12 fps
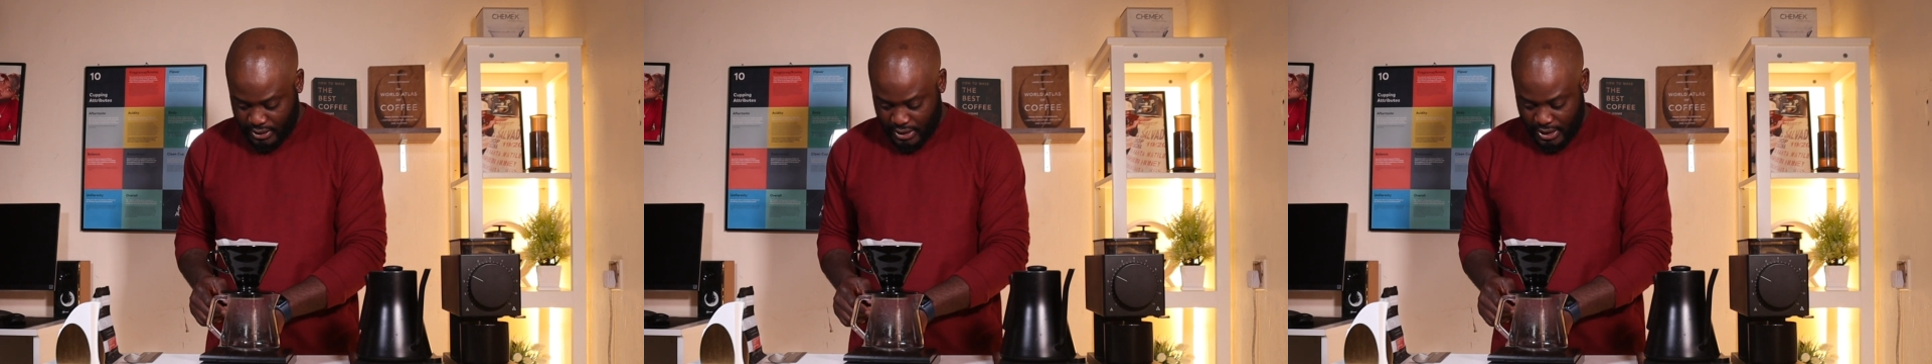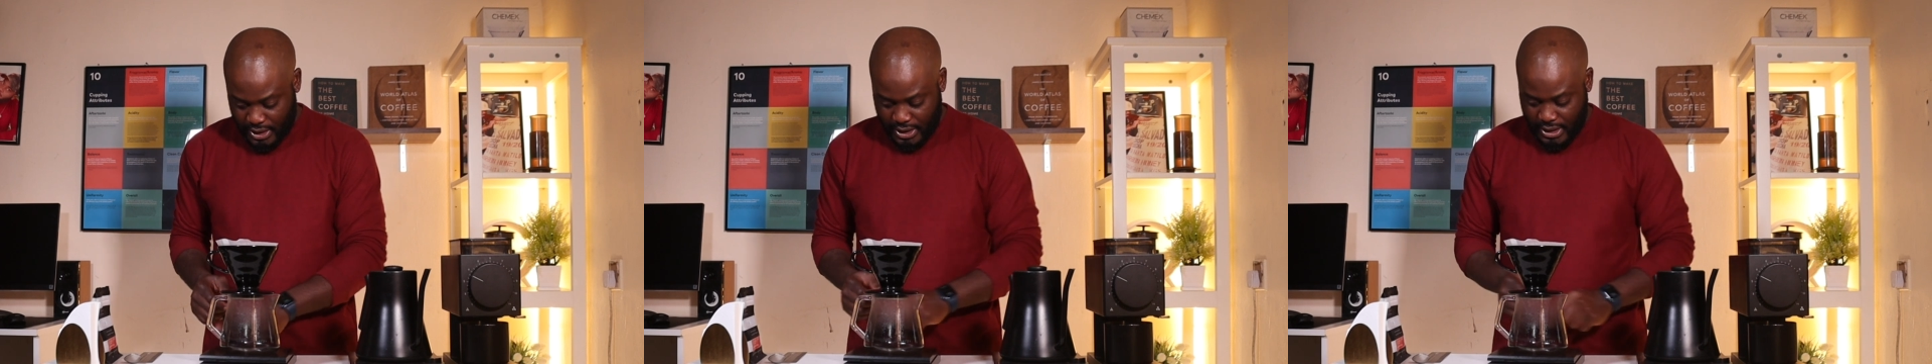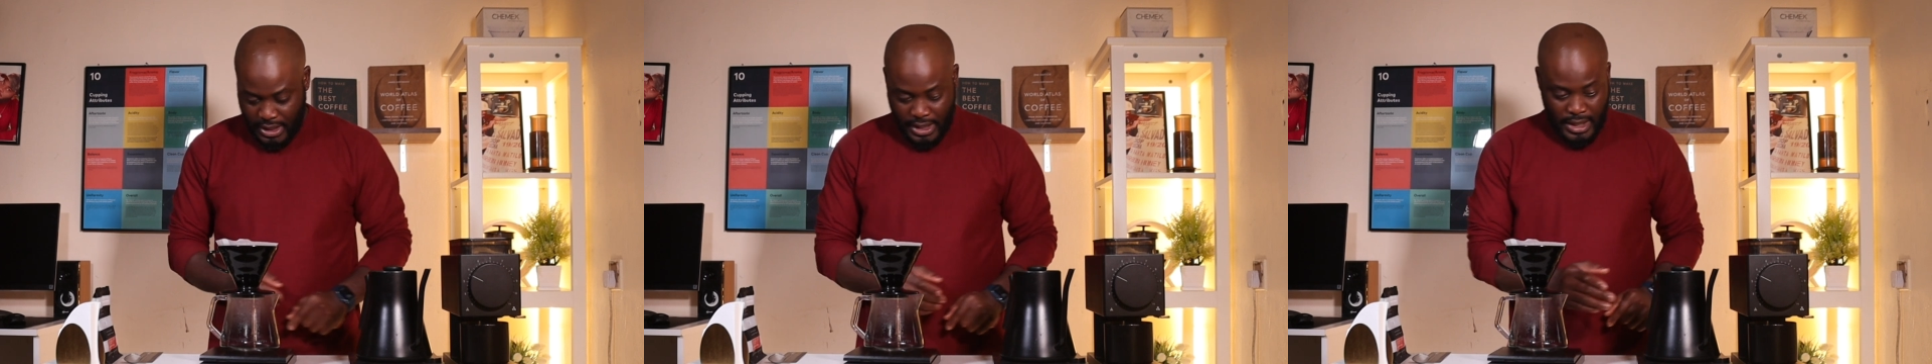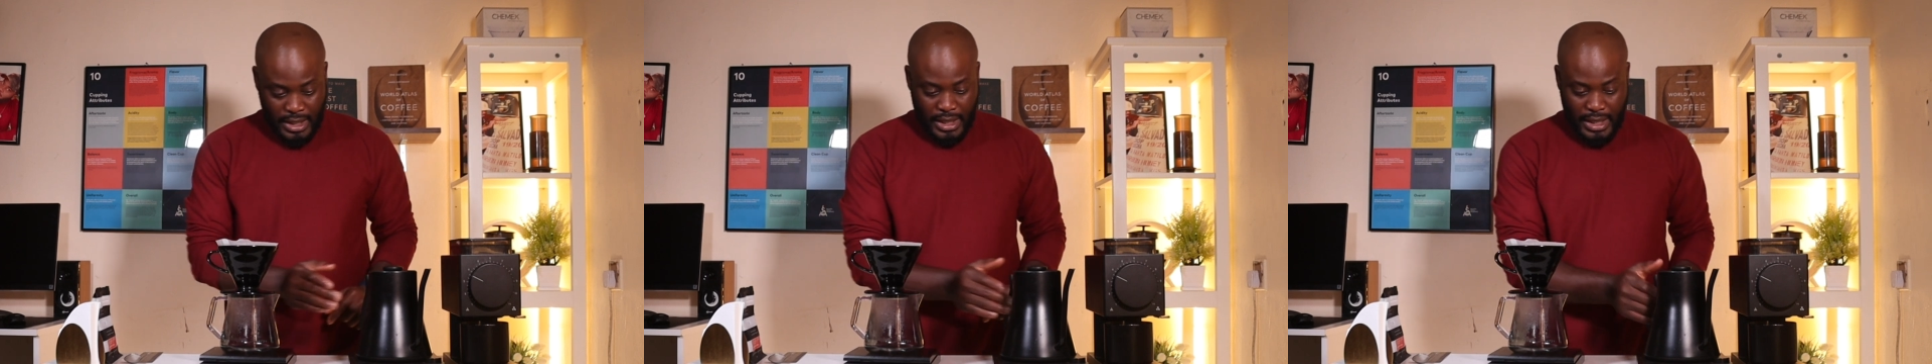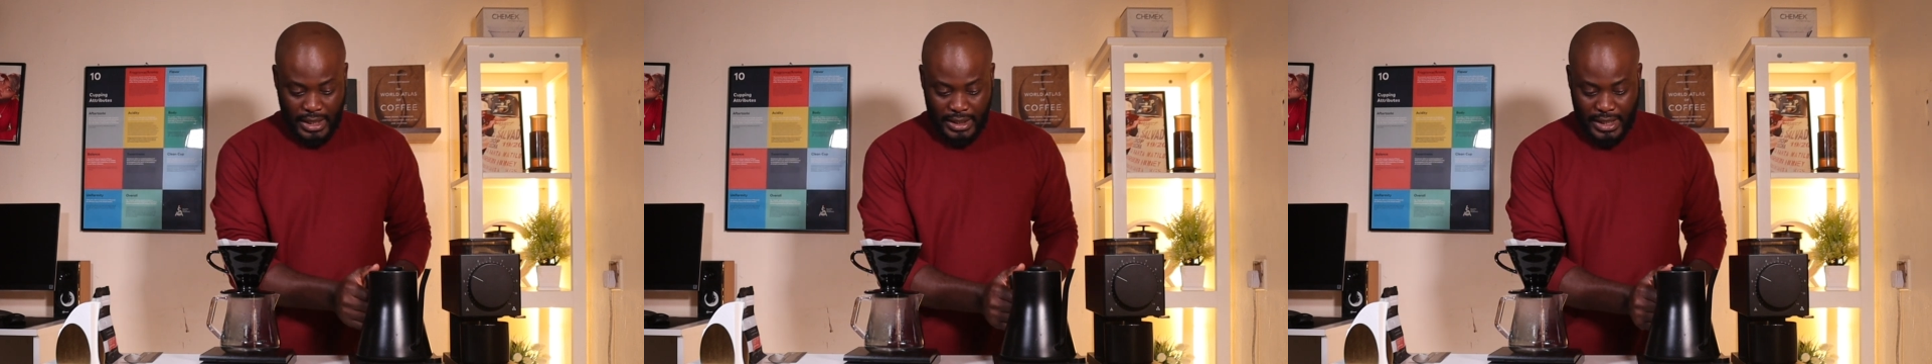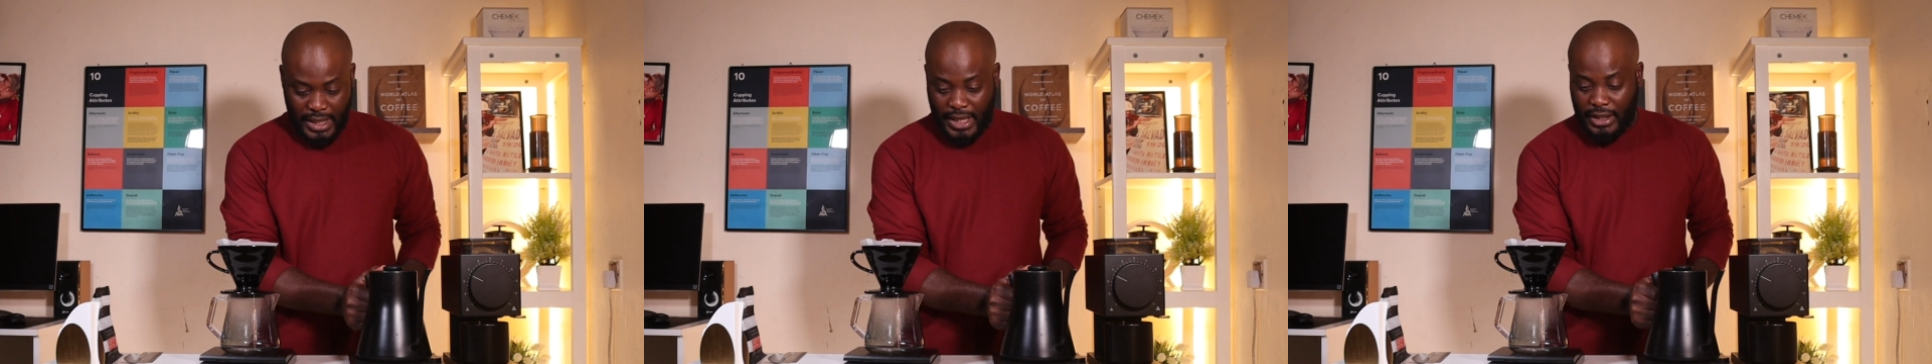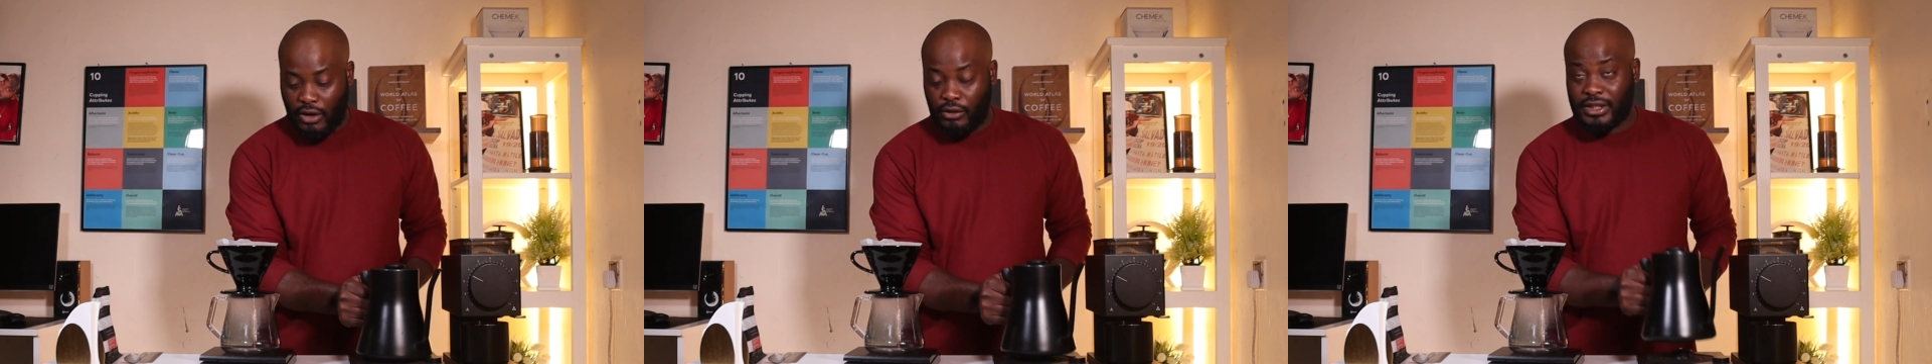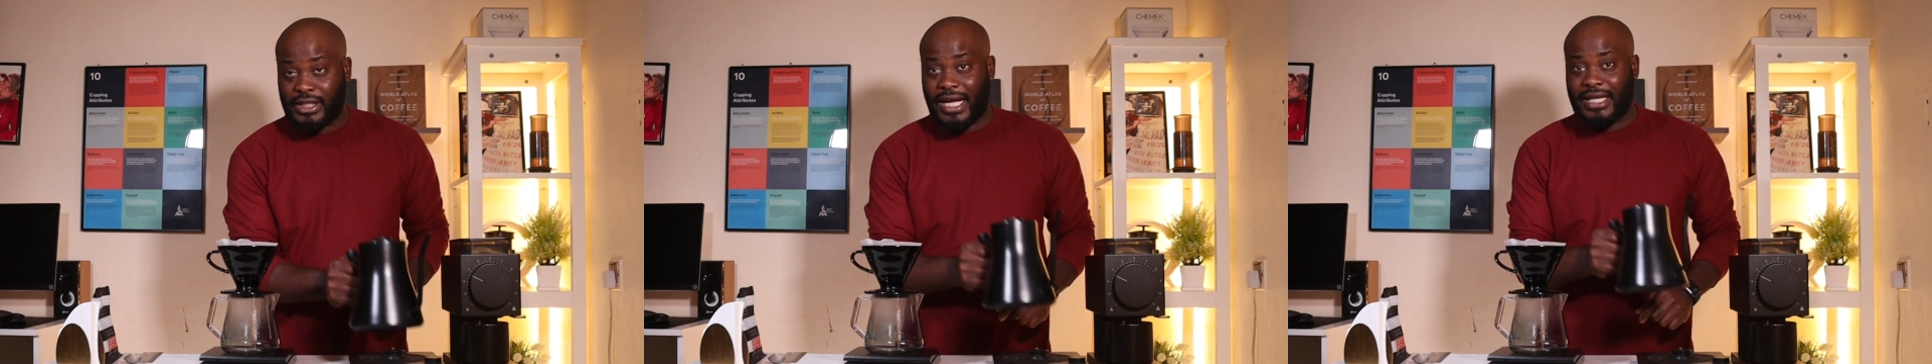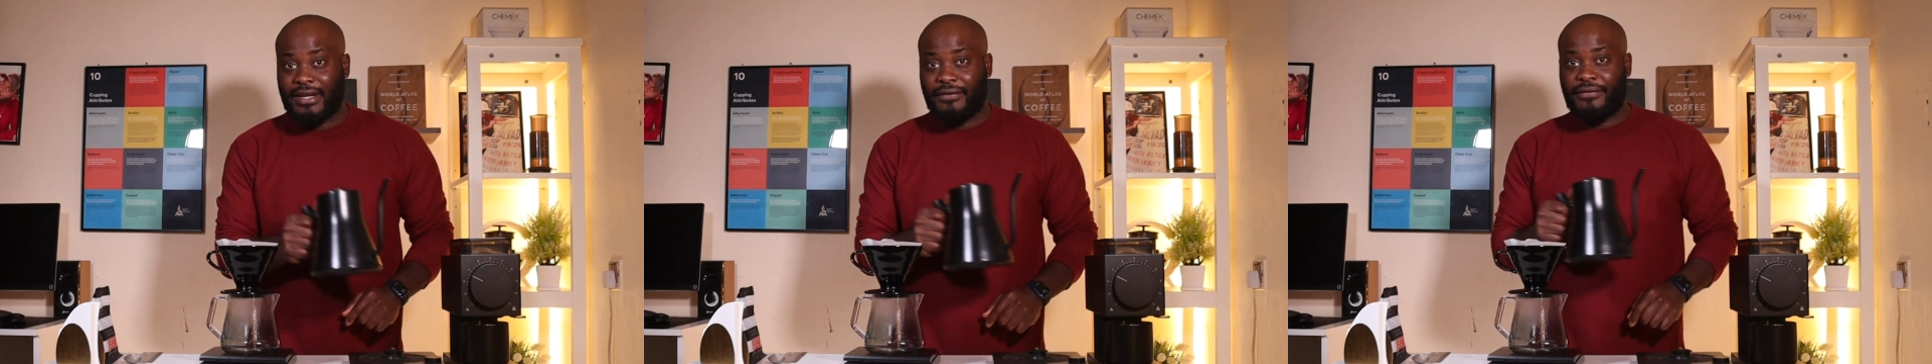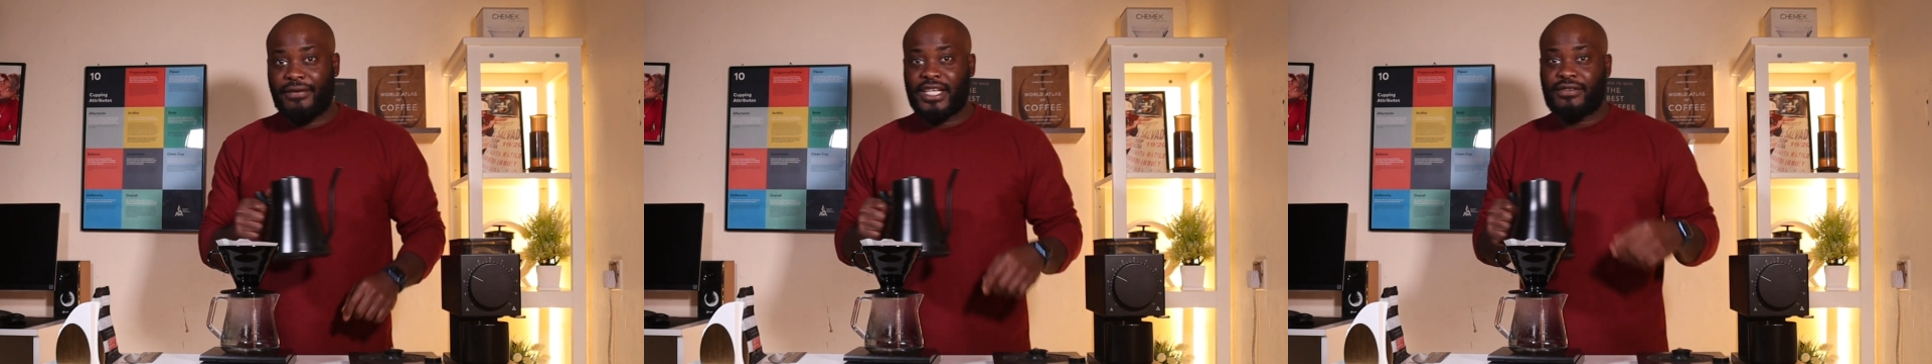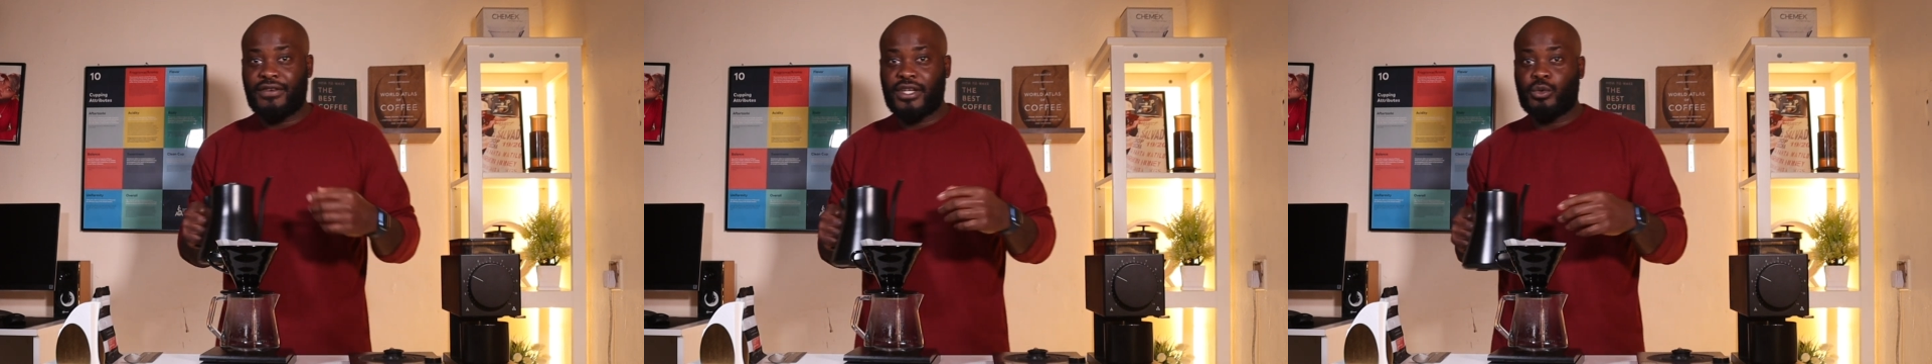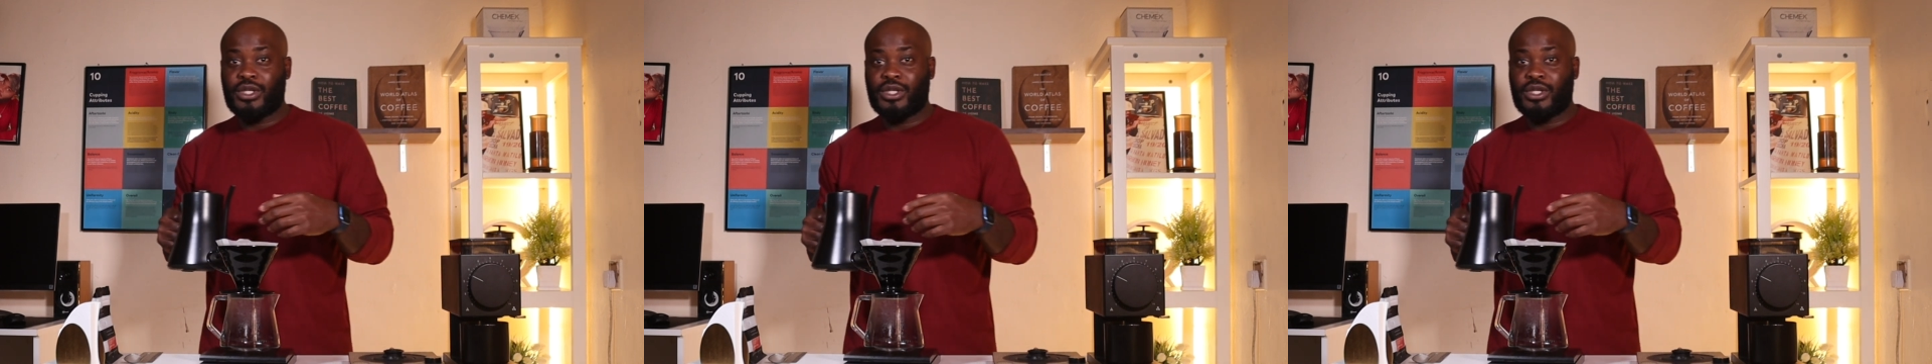there, and then I'll start the first phase,